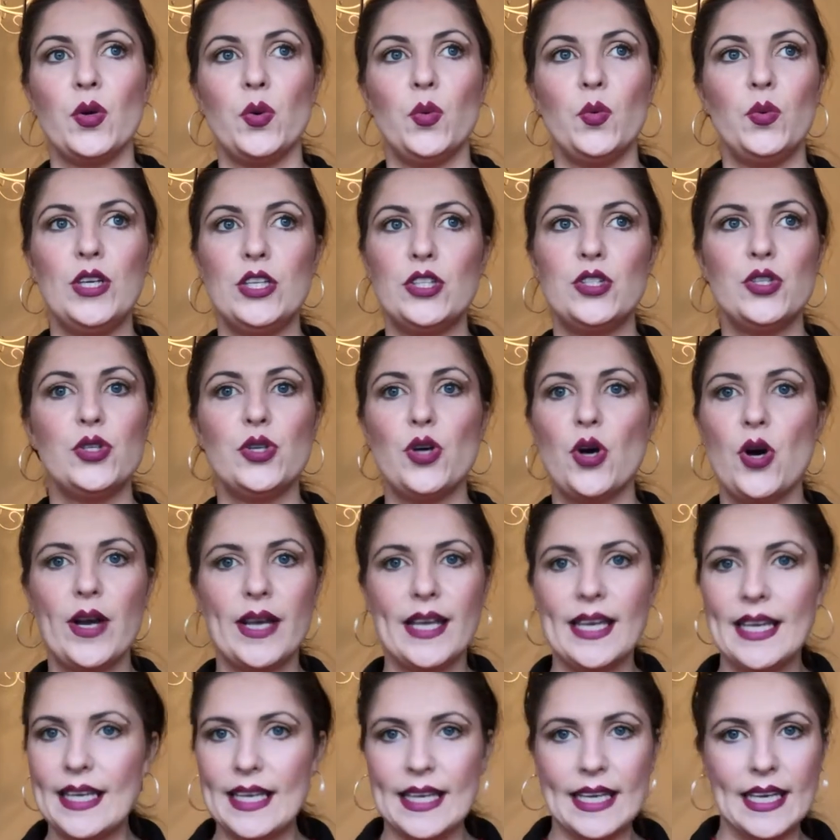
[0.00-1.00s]
We do not
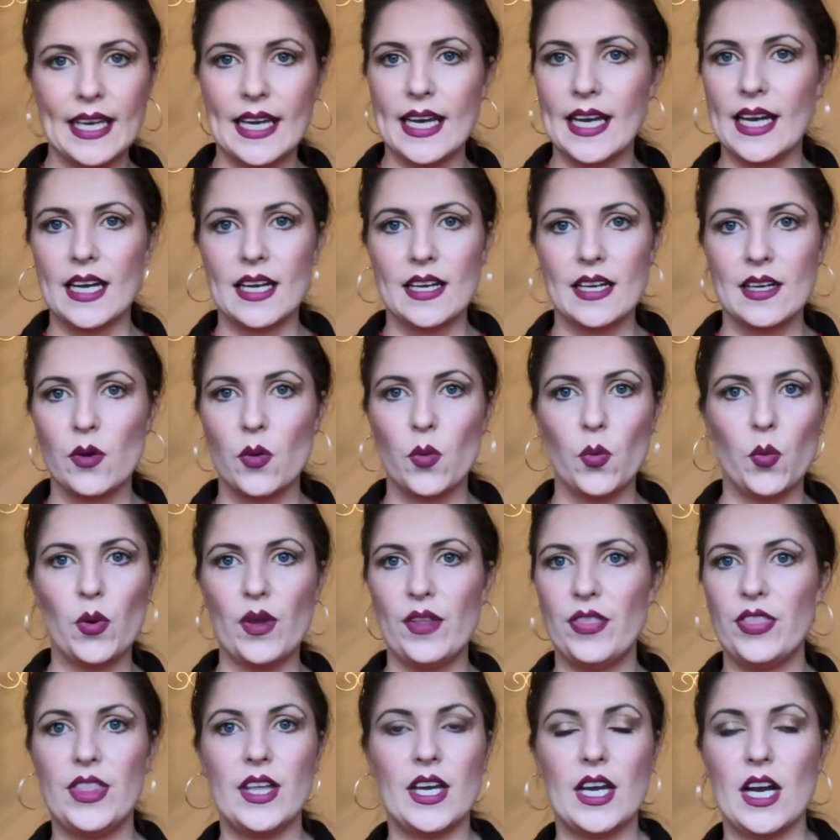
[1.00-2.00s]
kiki it
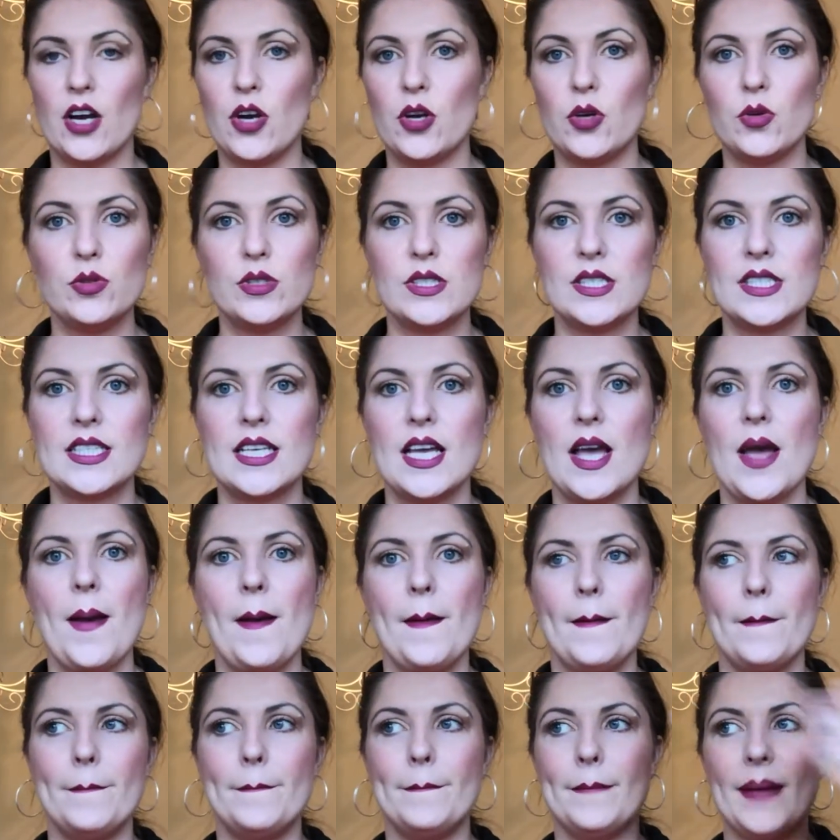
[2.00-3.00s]
with the girls.
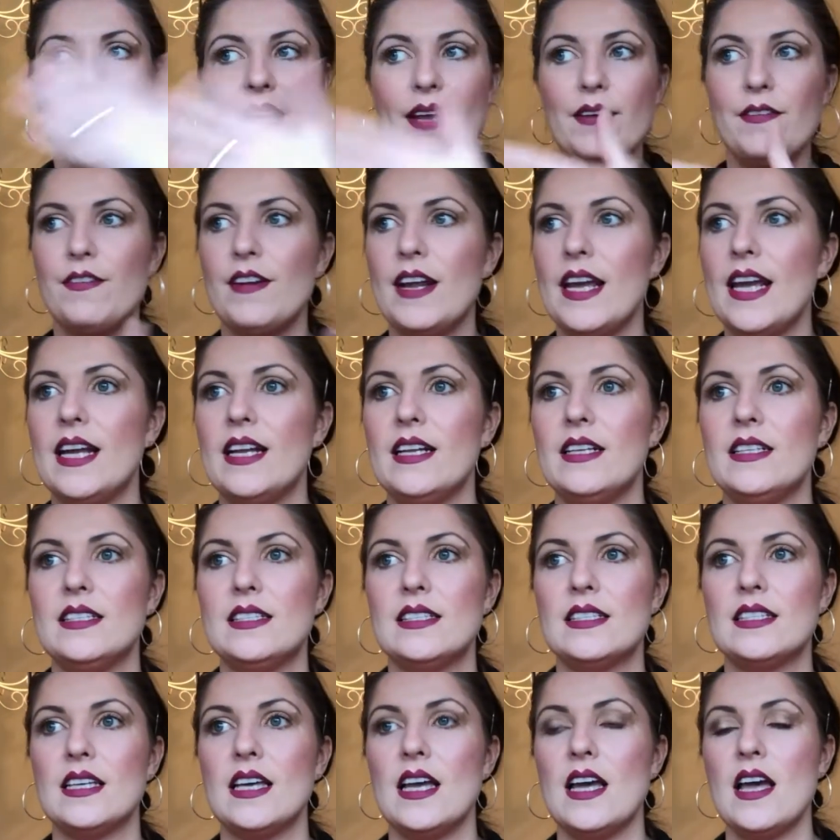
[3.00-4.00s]
My
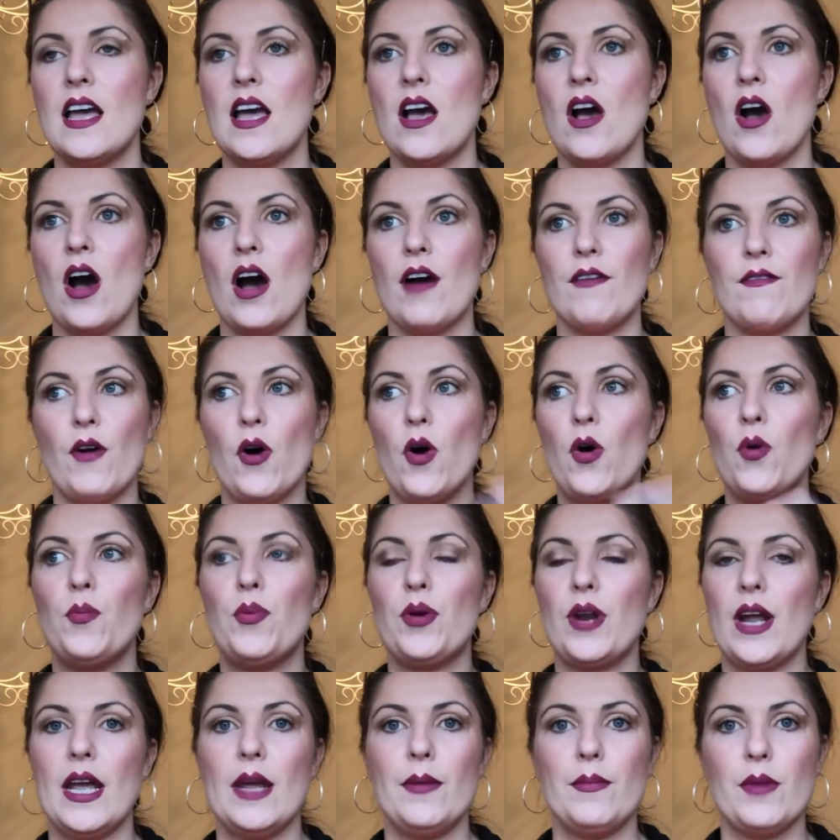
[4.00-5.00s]
friends have all
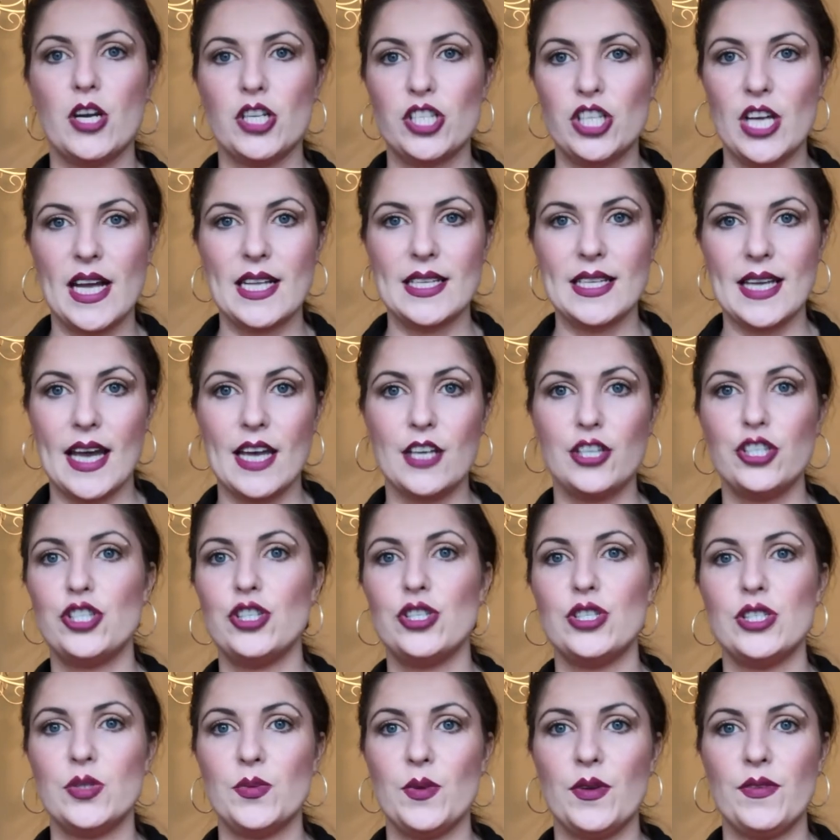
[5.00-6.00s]
pretty much had
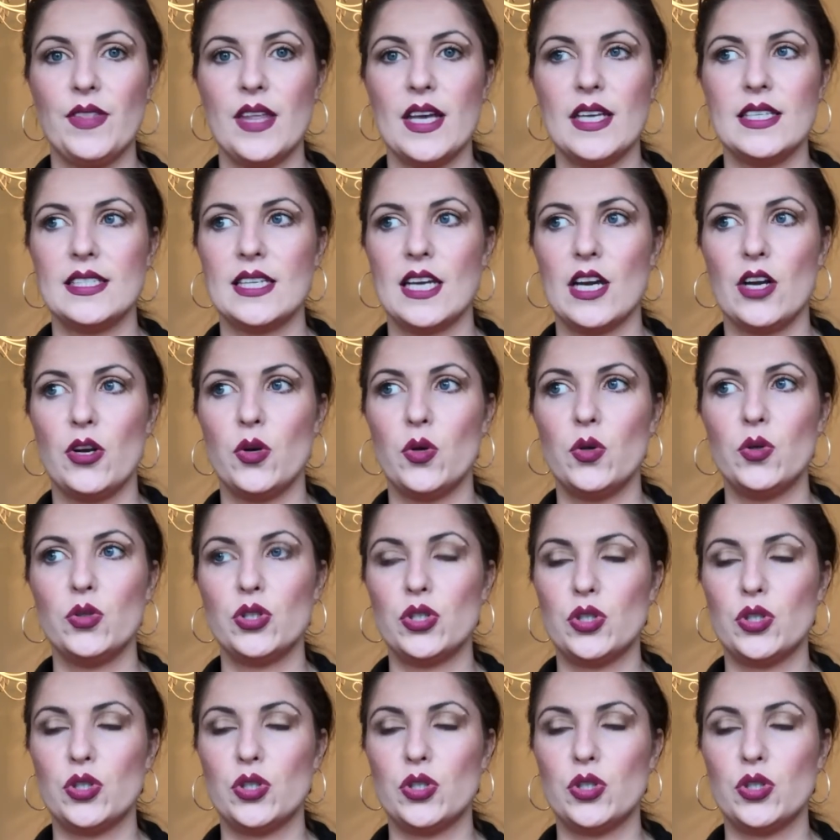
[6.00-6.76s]
issues with this girl.